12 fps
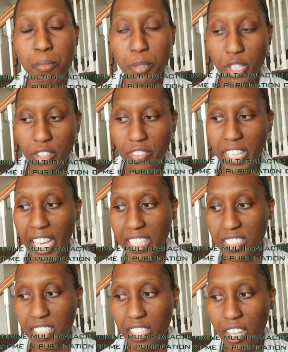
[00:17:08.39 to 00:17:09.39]
in
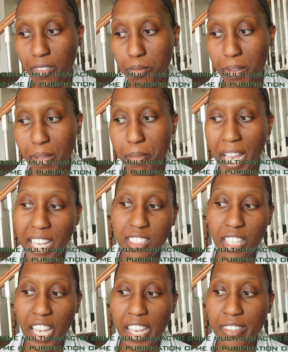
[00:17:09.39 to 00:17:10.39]
purification of my
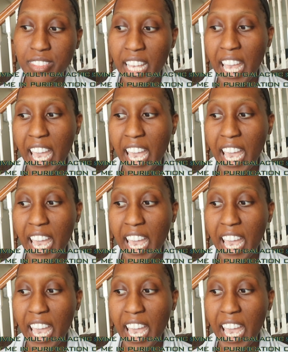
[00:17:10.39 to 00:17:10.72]
past lives